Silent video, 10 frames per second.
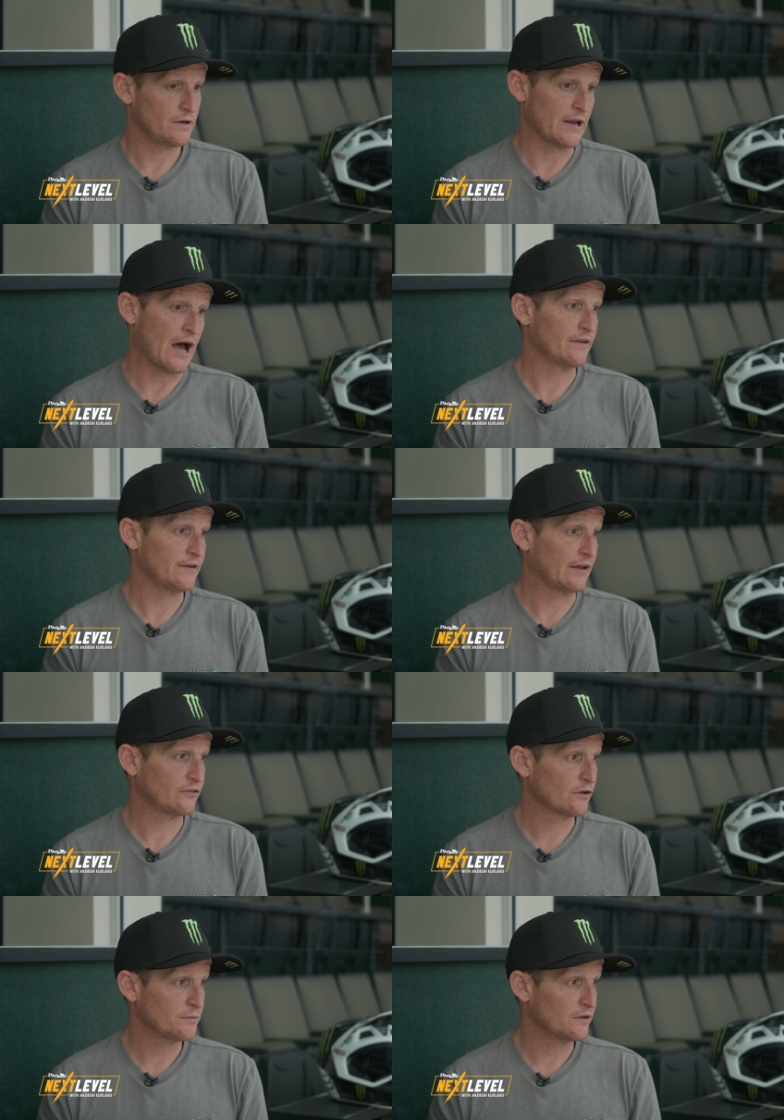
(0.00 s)
not, not
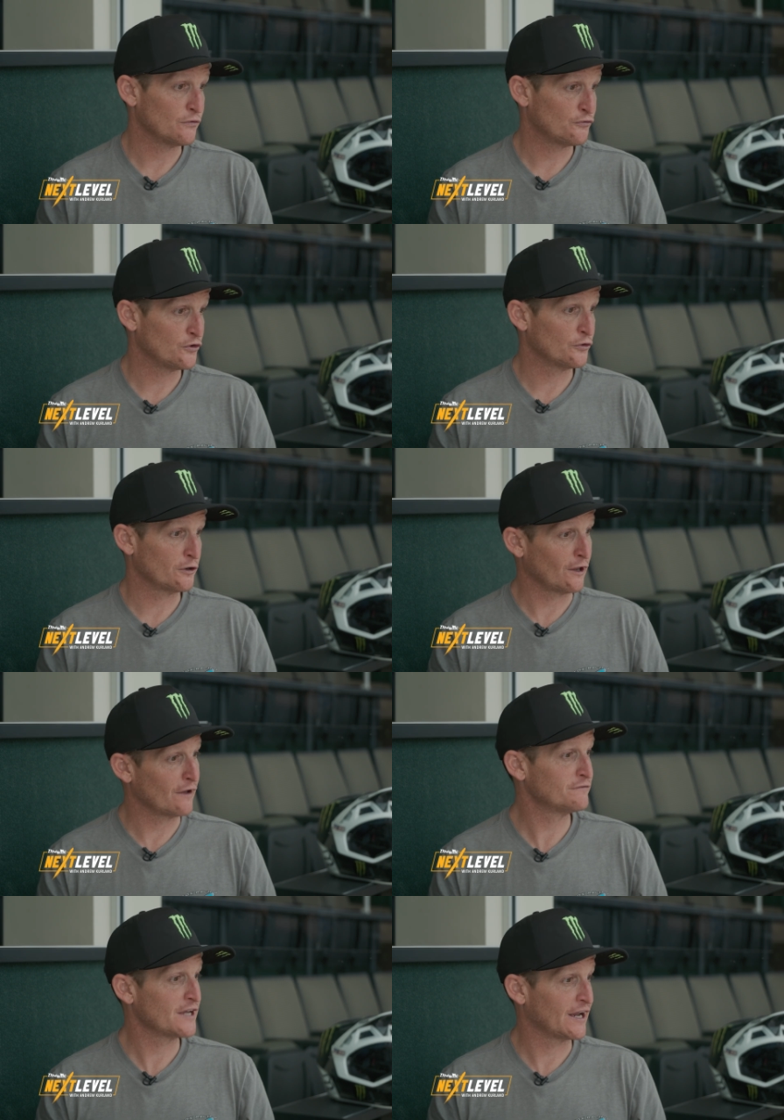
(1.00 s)
something to fill their
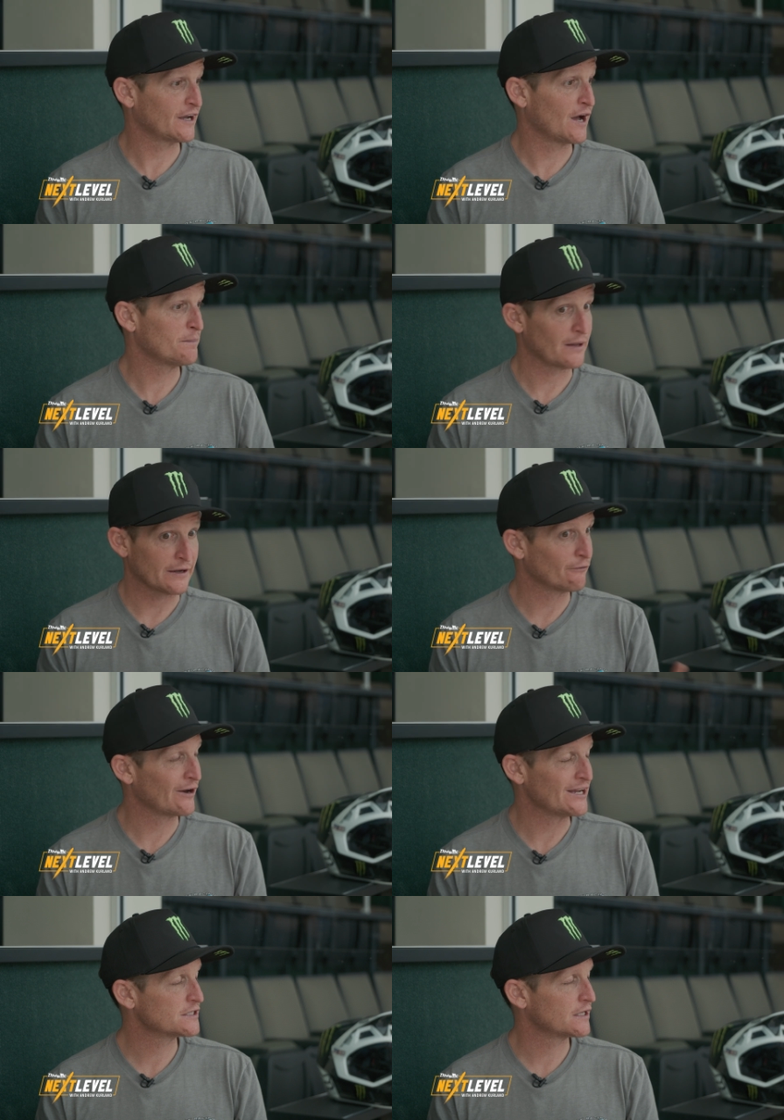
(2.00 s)
love tank up like
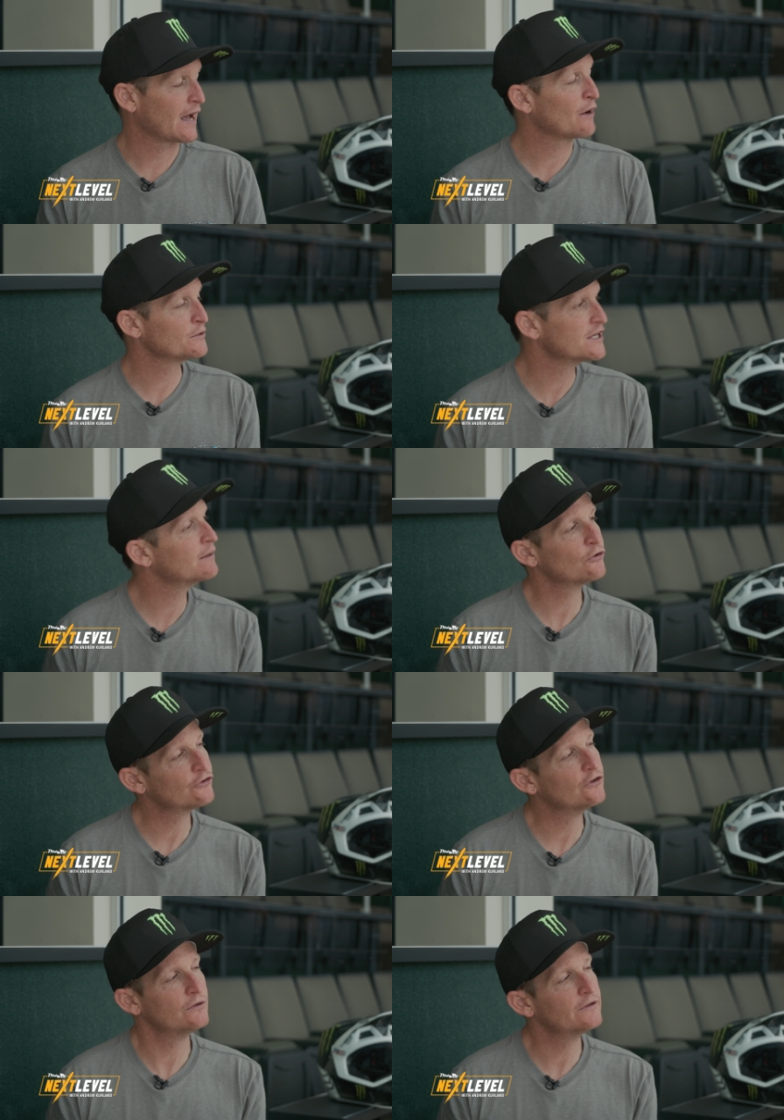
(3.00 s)
racing. I was able
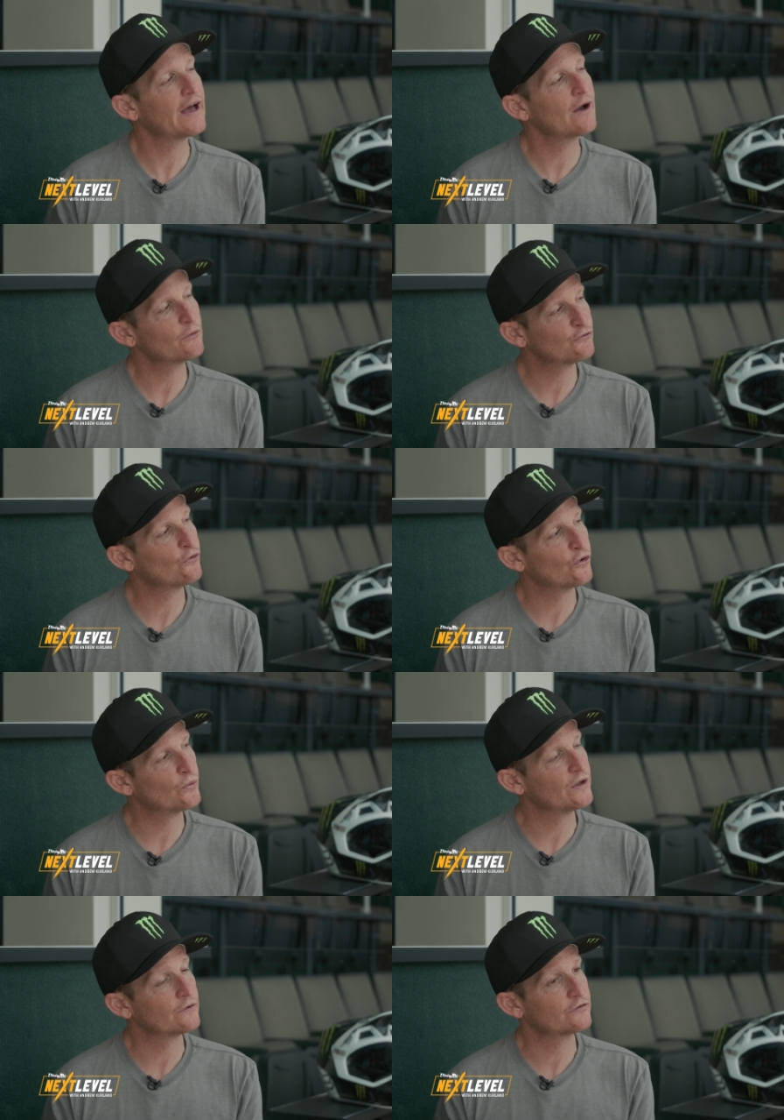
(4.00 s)
to do that with four
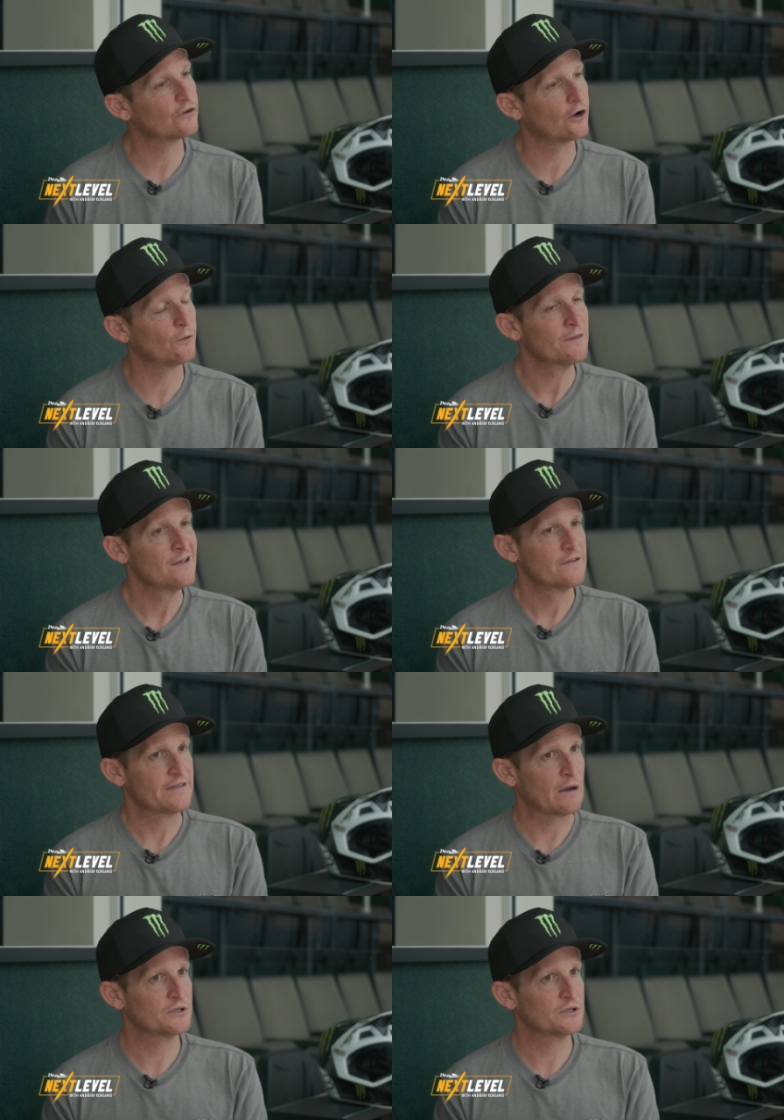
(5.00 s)
wheels. So that